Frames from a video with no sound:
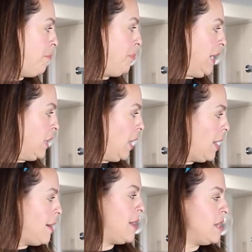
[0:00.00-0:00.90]

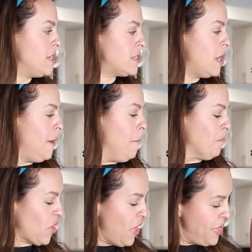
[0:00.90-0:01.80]
Because
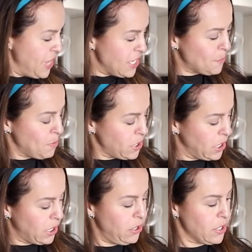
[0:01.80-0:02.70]
this
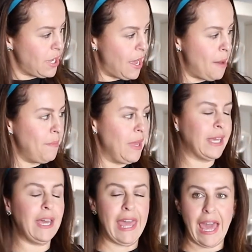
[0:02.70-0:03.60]
particular top,
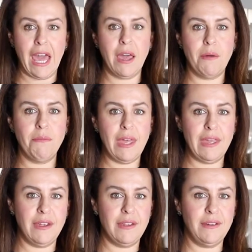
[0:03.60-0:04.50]
it came
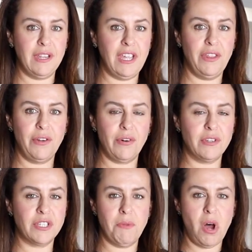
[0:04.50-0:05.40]
in either
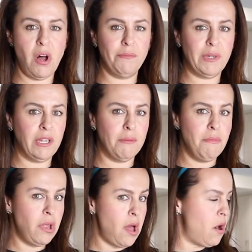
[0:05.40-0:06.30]
a small,
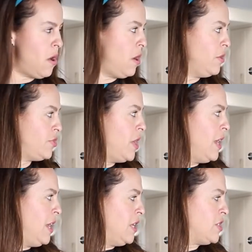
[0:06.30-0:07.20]
medium, large,
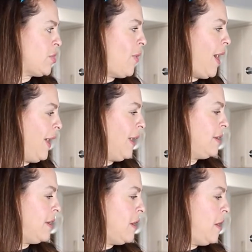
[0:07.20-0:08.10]
and so I
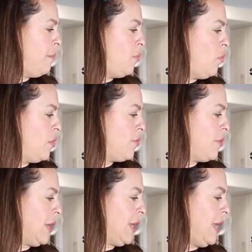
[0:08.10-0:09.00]
ended up
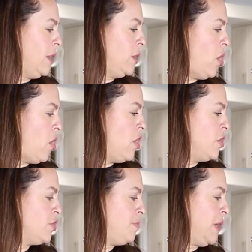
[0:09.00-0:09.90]
ordering a
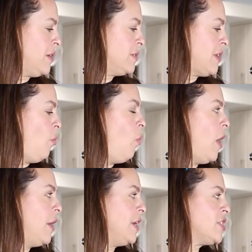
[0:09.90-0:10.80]
large because I
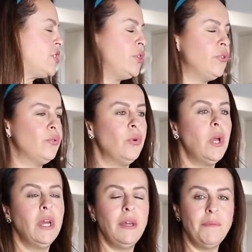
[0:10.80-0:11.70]
wanted to
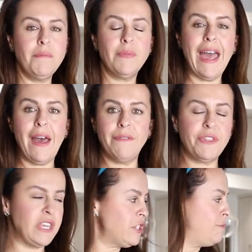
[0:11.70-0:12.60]
have
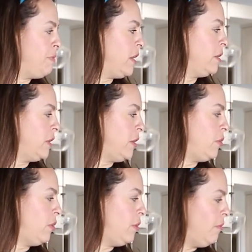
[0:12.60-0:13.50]
this be a
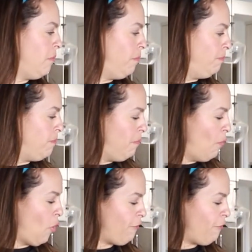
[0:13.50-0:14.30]
little more